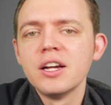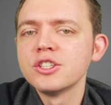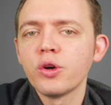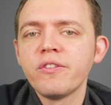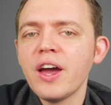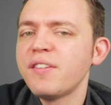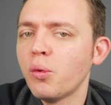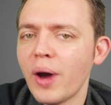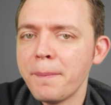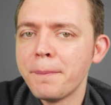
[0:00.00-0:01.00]
So, if you have a
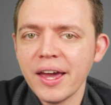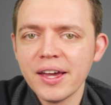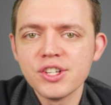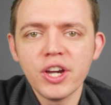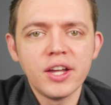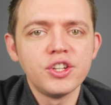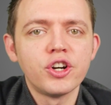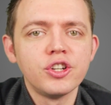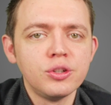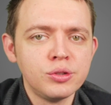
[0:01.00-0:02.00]
web page and
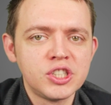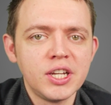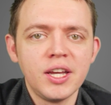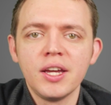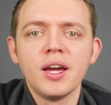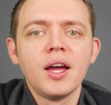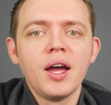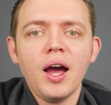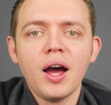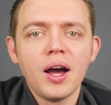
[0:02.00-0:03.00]
you're using
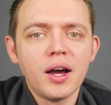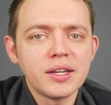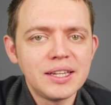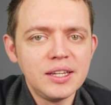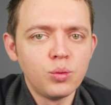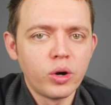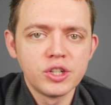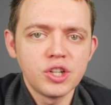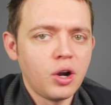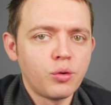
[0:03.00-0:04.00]
uh,
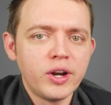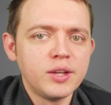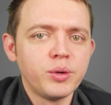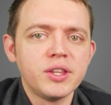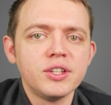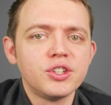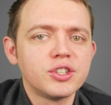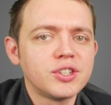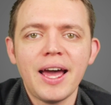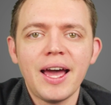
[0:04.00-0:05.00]
keywords already within your
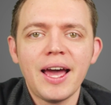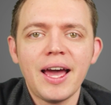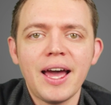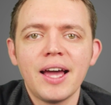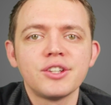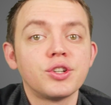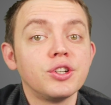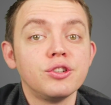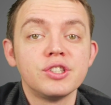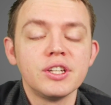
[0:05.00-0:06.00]
title tags or
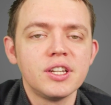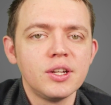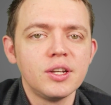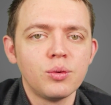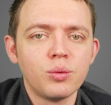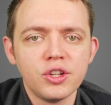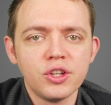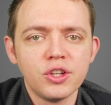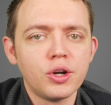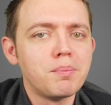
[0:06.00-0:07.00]
using keywords
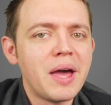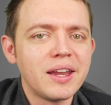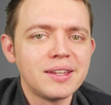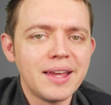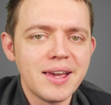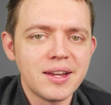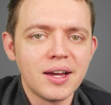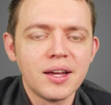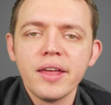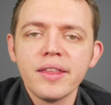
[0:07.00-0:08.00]
within your
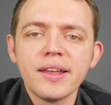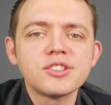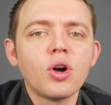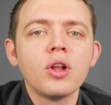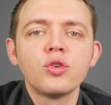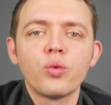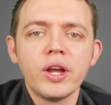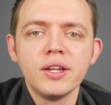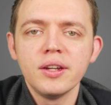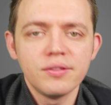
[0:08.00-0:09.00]
metadata, that's all
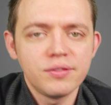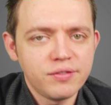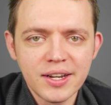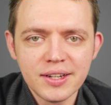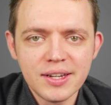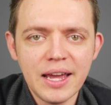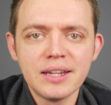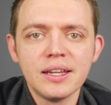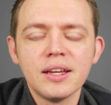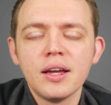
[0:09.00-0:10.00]
great, fine, and
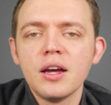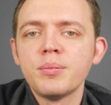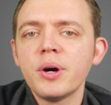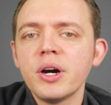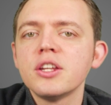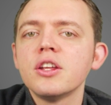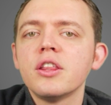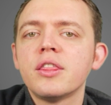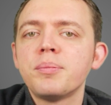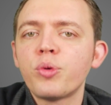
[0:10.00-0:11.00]
dandy. But
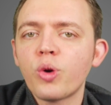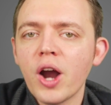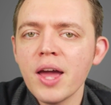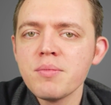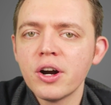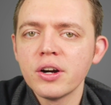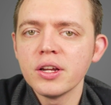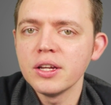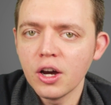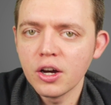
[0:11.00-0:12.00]
the
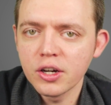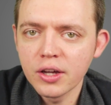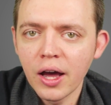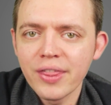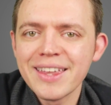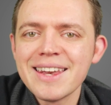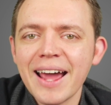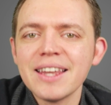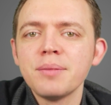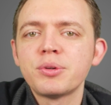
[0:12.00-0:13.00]
primary uh, the
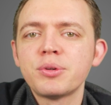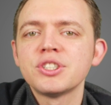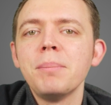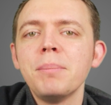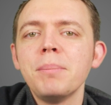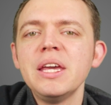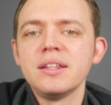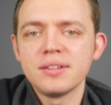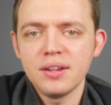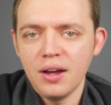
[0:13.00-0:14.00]
90%
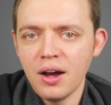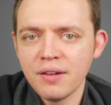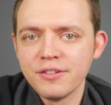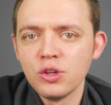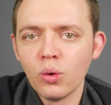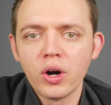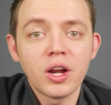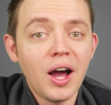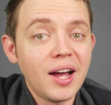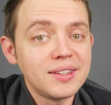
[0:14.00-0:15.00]
meat of your
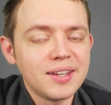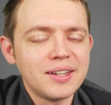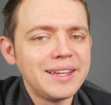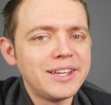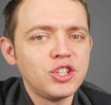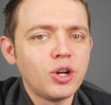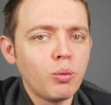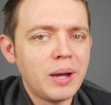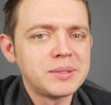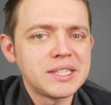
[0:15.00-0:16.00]
content in your
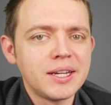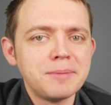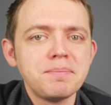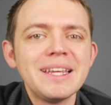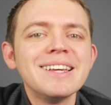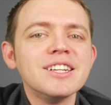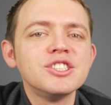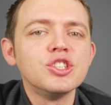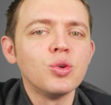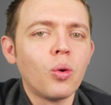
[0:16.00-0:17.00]
website
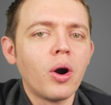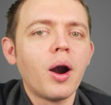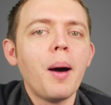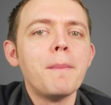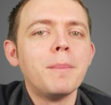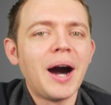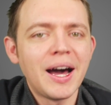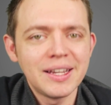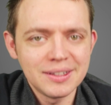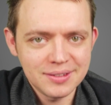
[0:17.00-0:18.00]
is your
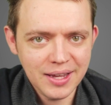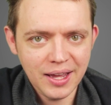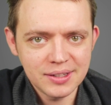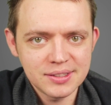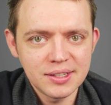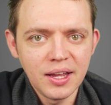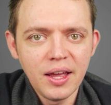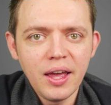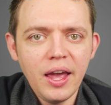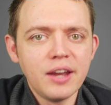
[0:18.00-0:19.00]
body text.
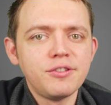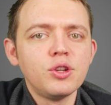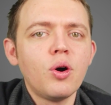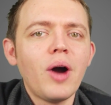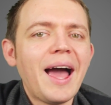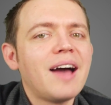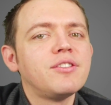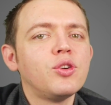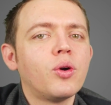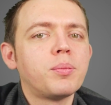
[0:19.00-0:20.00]
And if you don't
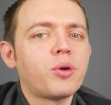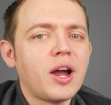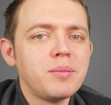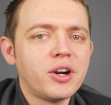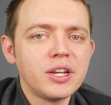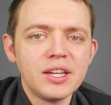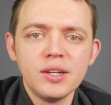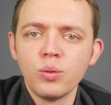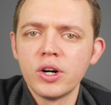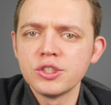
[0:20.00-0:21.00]
have your primary
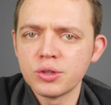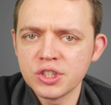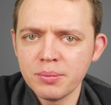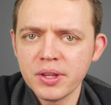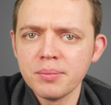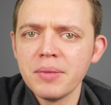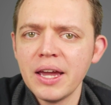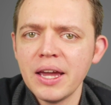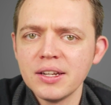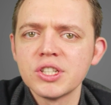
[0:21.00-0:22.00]
keywords or some of the
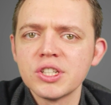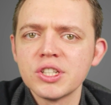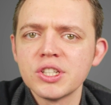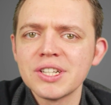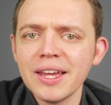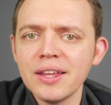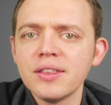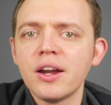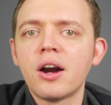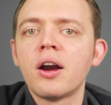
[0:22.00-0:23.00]
main keywords
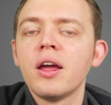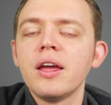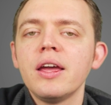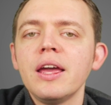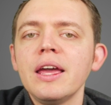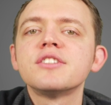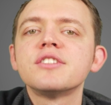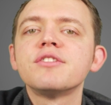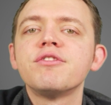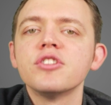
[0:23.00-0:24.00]
in there in a
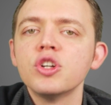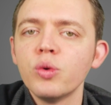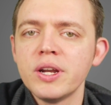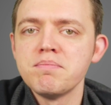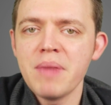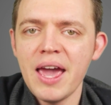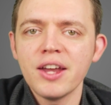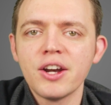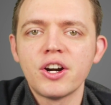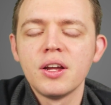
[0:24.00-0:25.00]
nice fluid
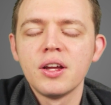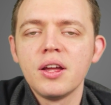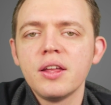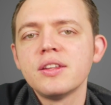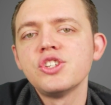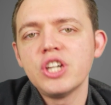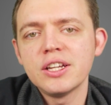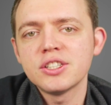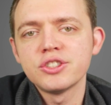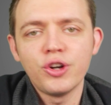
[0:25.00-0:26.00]
manner, then
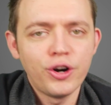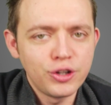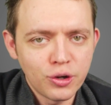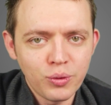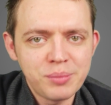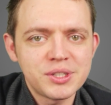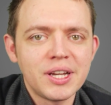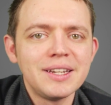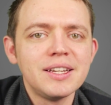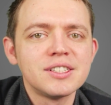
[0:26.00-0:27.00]
chances are your
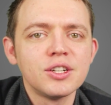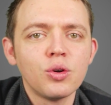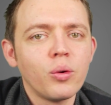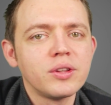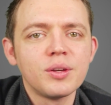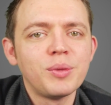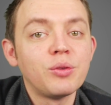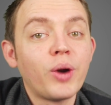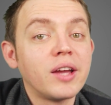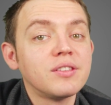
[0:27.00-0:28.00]
website isn't going to be
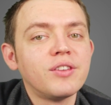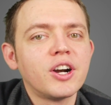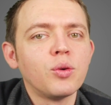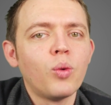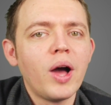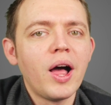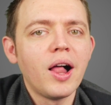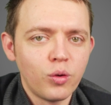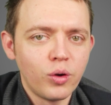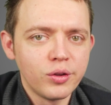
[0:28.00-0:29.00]
ranked very well
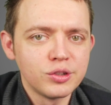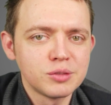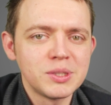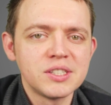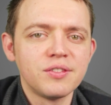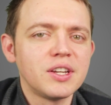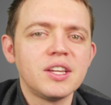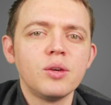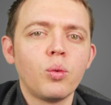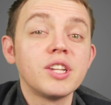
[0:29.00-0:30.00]
for those specific
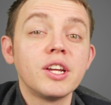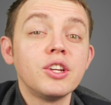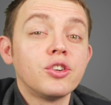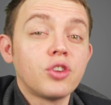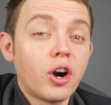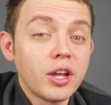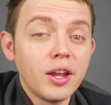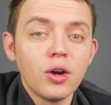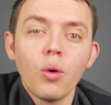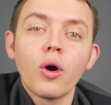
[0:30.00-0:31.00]
keywords that you're
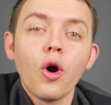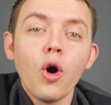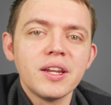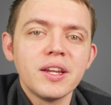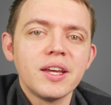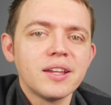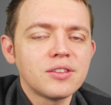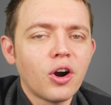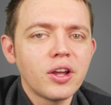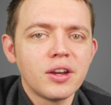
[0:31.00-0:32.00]
targeting or hoping to get
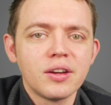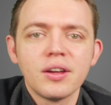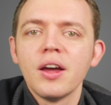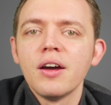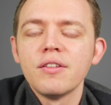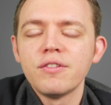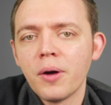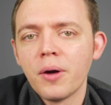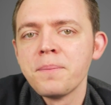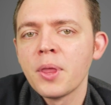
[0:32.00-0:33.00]
targeted
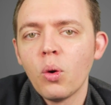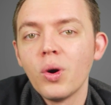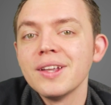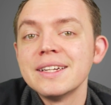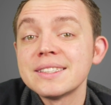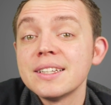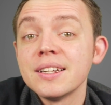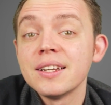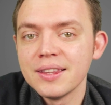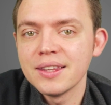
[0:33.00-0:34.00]
for or
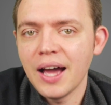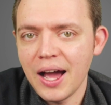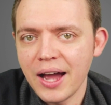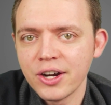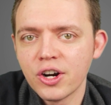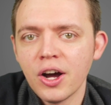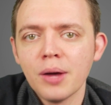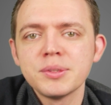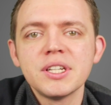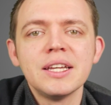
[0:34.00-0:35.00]
listed in the higher
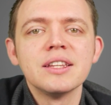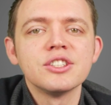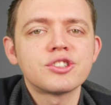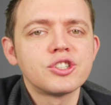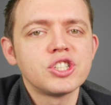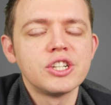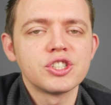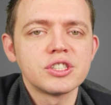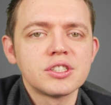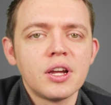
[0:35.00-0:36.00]
ups in the search
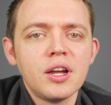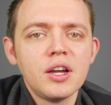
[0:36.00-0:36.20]
engines.